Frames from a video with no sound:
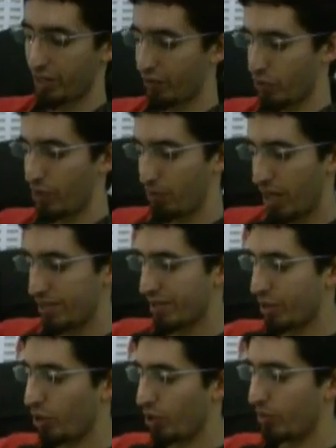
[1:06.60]
if you replace the
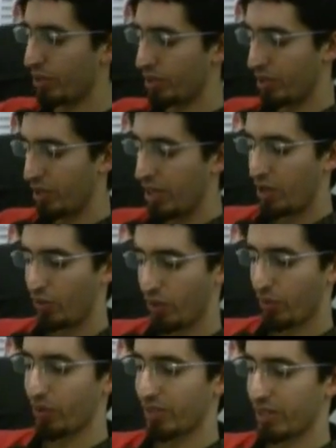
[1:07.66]
knob with
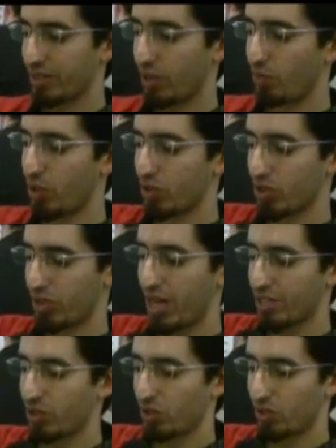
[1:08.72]
one of these little motors,
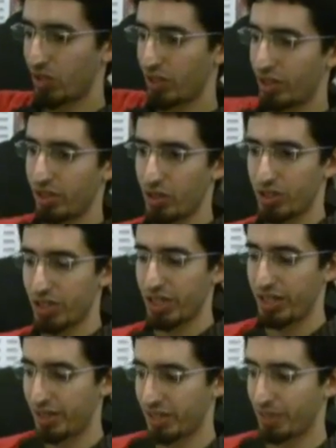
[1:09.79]
as you turn it, you're
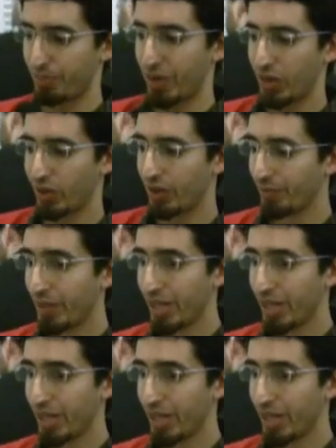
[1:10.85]
generating power.